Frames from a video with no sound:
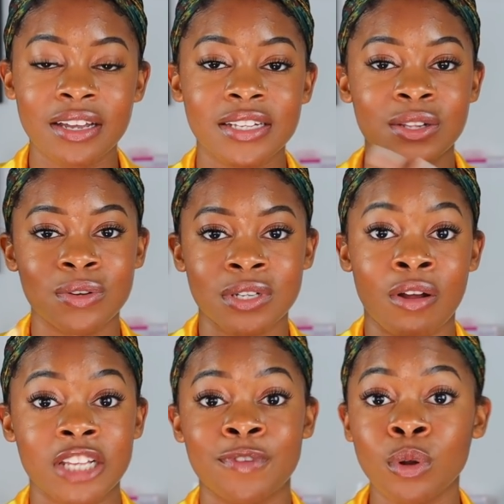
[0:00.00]
because those are
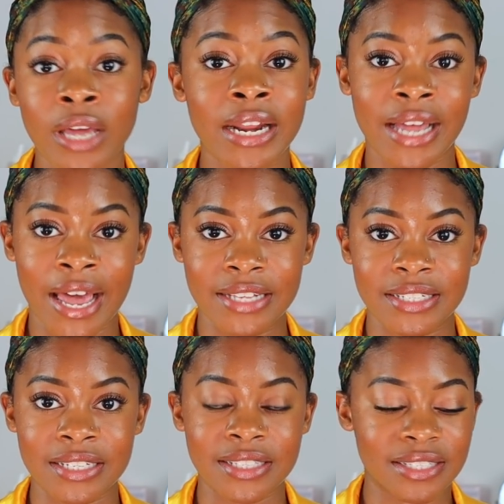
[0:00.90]
exfoliating
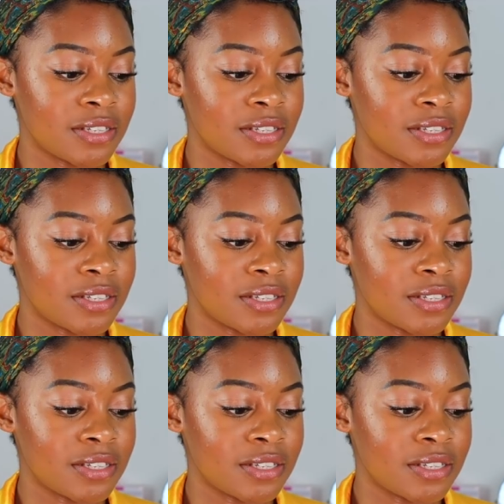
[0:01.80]
acids.